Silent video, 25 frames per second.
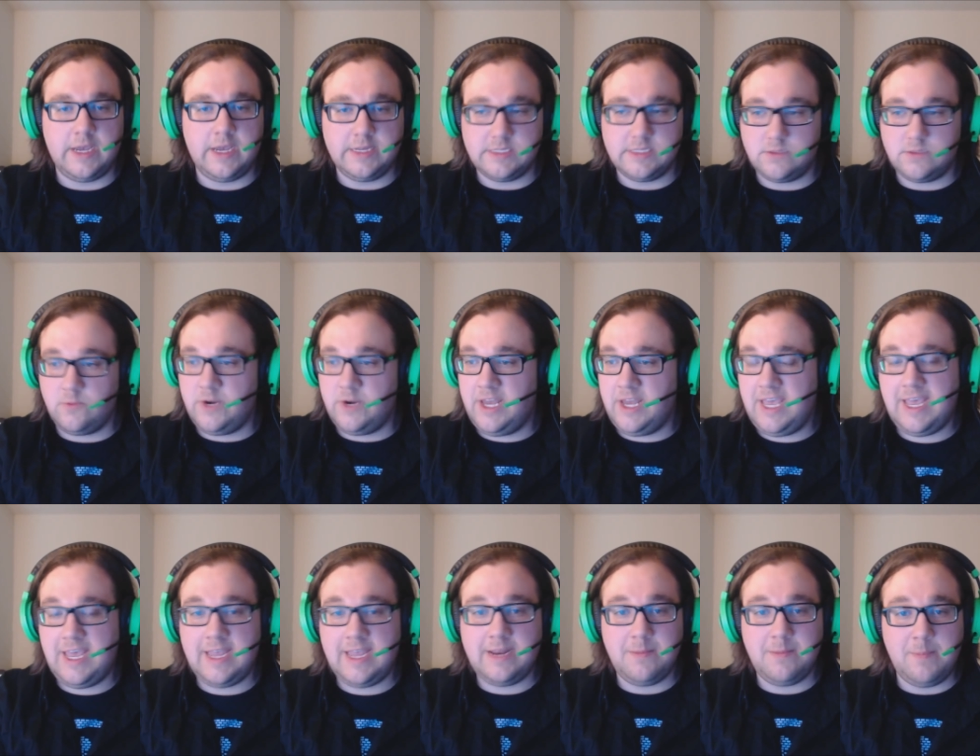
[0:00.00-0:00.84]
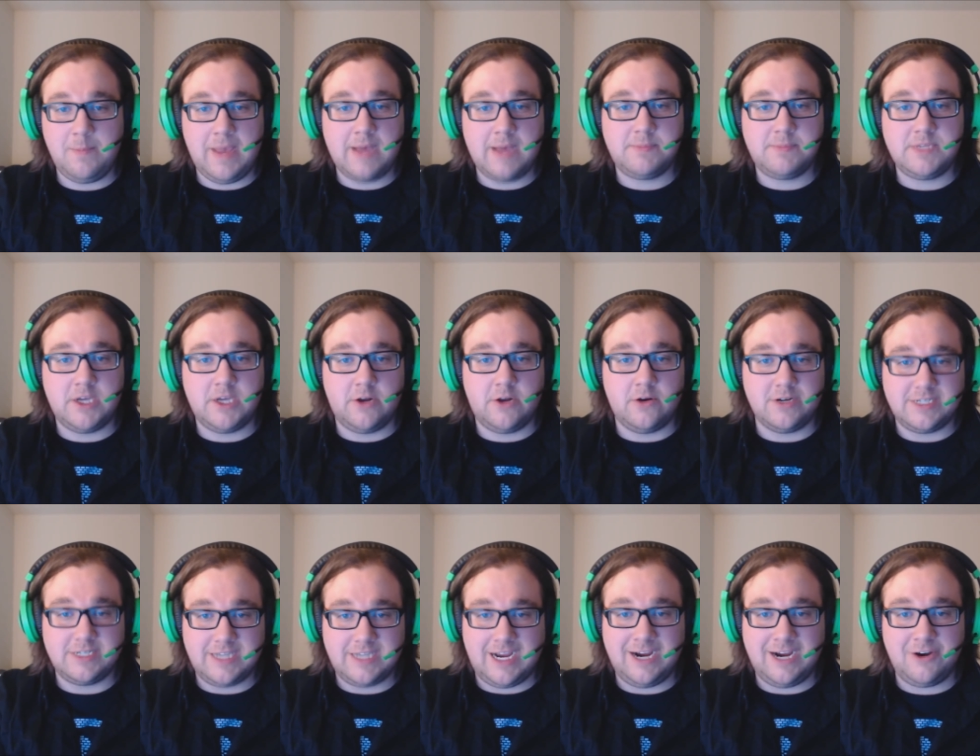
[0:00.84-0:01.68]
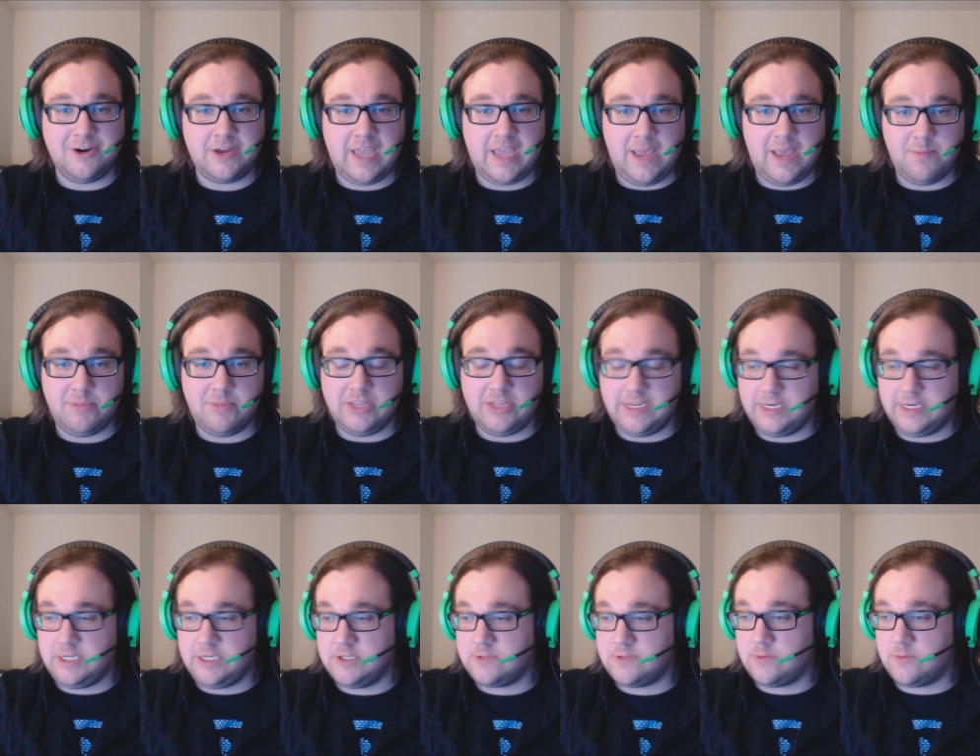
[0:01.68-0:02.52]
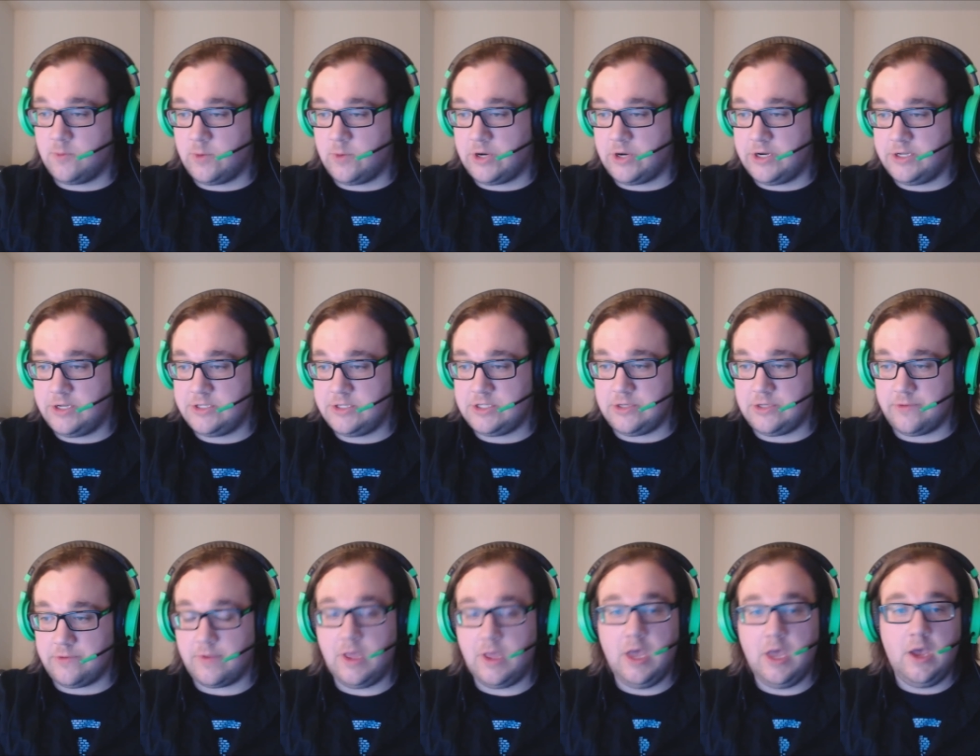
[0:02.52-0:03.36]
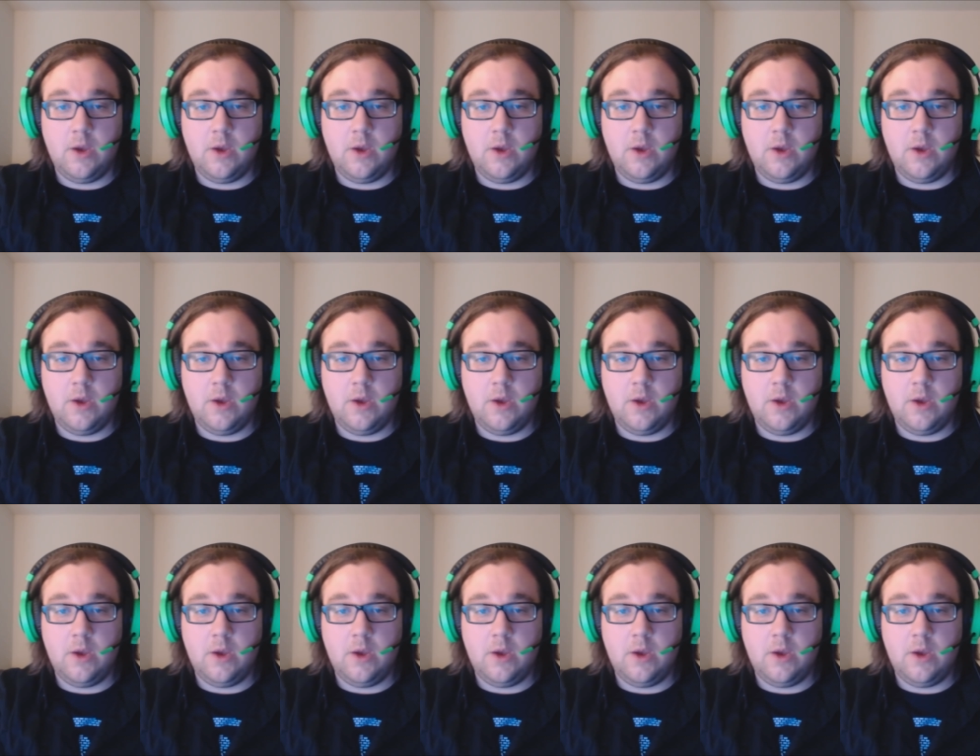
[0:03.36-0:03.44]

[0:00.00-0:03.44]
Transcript: Okay guys, I went ahead and mapped out our entire game plan. Here's what we're going to do.